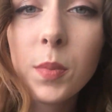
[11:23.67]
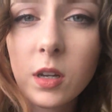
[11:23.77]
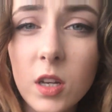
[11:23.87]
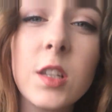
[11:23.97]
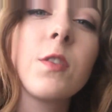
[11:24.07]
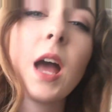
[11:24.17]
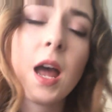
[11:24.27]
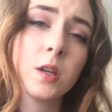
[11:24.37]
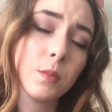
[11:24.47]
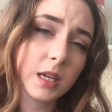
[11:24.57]
because of
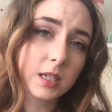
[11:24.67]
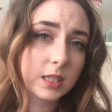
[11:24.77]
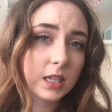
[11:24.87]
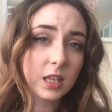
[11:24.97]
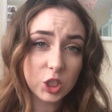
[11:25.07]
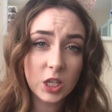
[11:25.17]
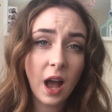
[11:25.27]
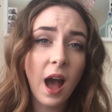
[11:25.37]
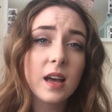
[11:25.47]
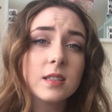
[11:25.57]
the anonymity that she
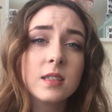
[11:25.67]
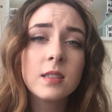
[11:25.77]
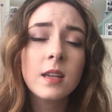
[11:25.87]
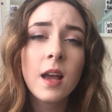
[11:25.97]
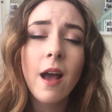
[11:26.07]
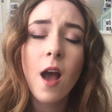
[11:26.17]
has,